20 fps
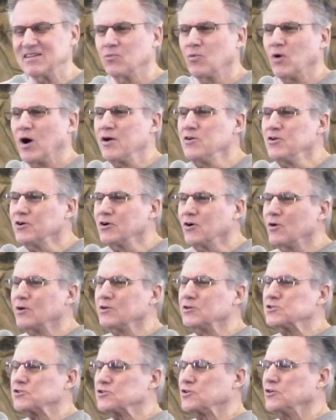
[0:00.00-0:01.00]
he said, "While you're
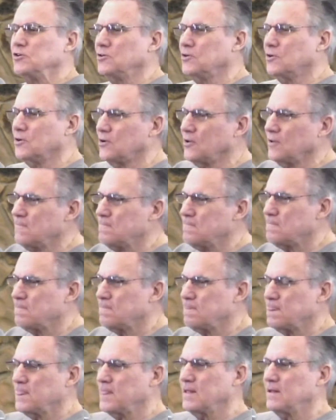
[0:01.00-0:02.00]
going to school,
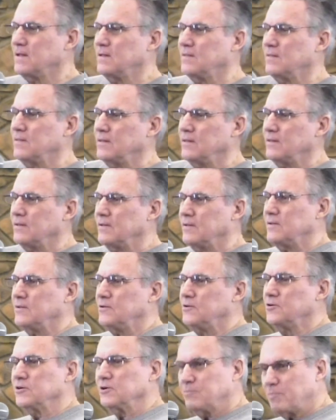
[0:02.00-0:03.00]

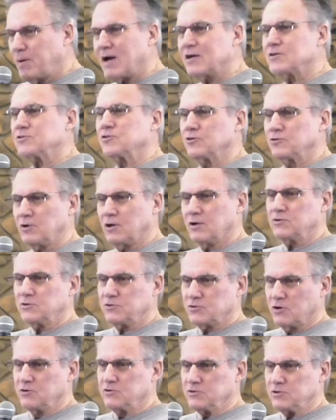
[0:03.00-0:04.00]
you can pastor
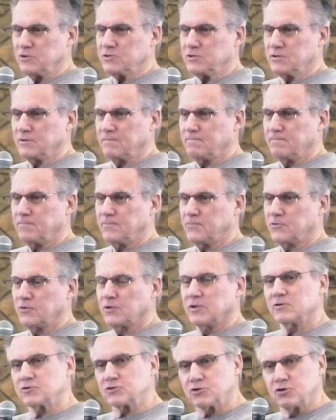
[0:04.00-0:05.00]
churches."
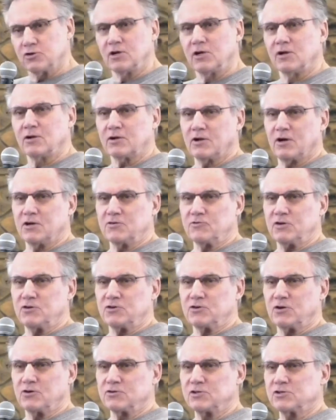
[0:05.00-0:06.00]
So there's two little
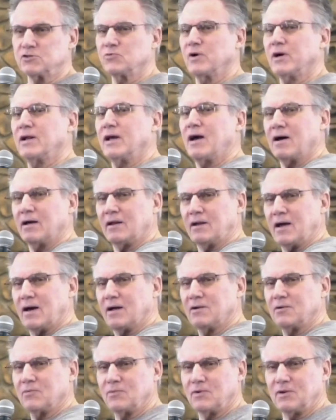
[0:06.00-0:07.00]
country churches right out
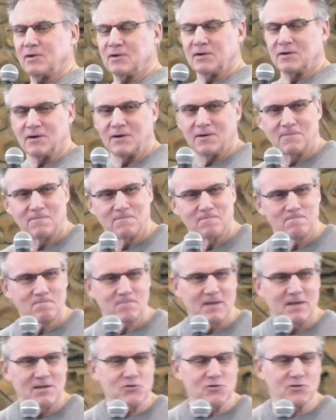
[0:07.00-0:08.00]
out in, in uh,
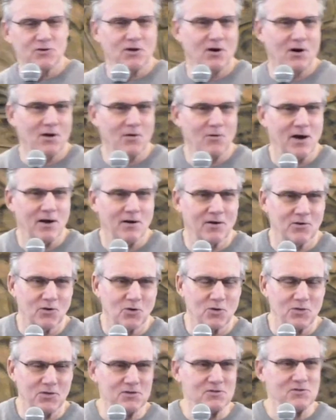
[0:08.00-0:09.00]
eastern Colorado,
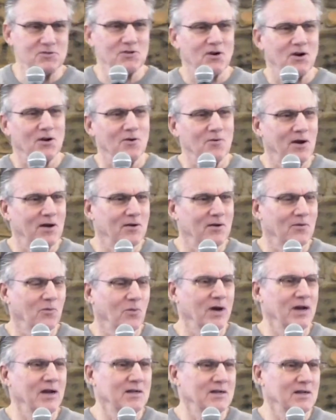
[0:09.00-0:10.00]
northeastern Colorado,
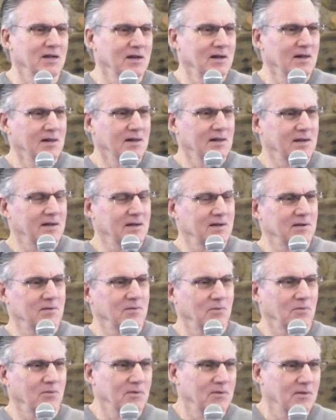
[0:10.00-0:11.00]
way
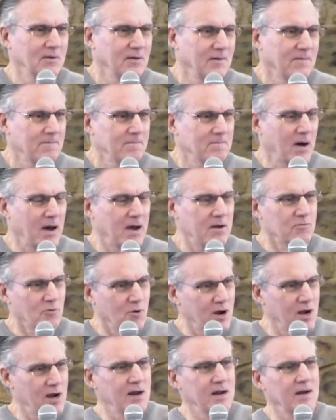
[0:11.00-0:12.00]
in by
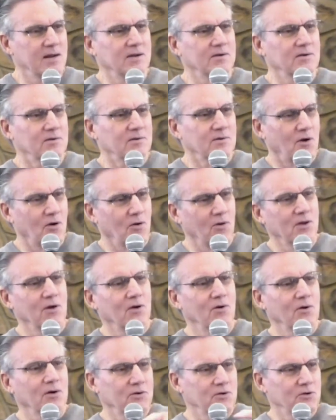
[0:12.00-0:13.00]
Wray and
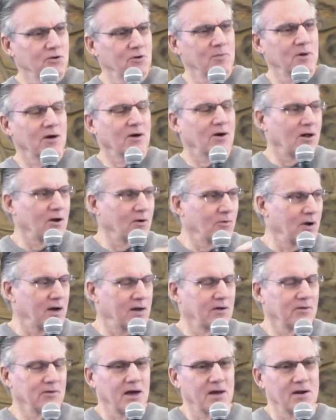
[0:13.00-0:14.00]
Holyoke and Yuma,
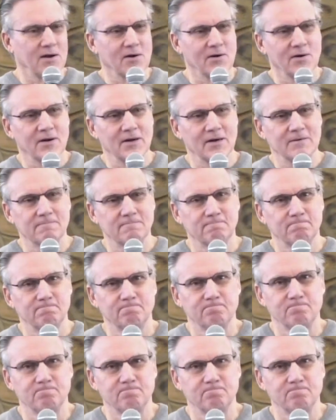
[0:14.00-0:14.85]
Colorado, in that area.